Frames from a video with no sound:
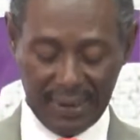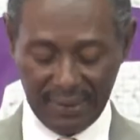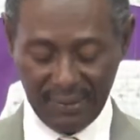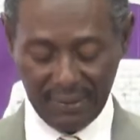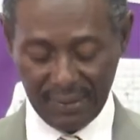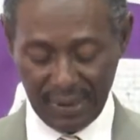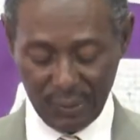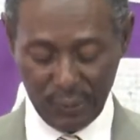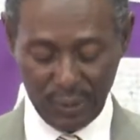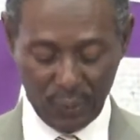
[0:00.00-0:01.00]
as he
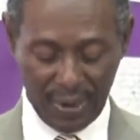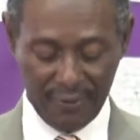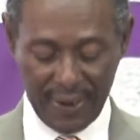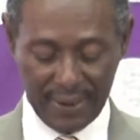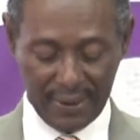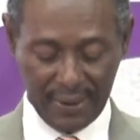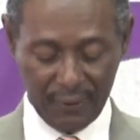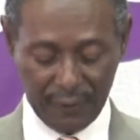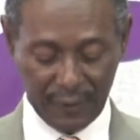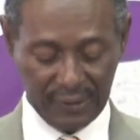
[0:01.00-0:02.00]
said to his wife Hannah in
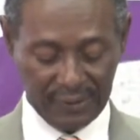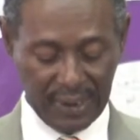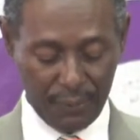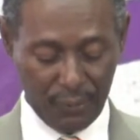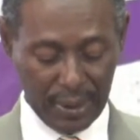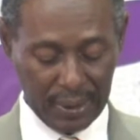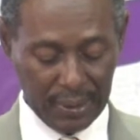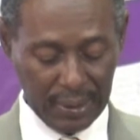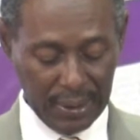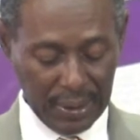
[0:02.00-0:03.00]
1 Samuel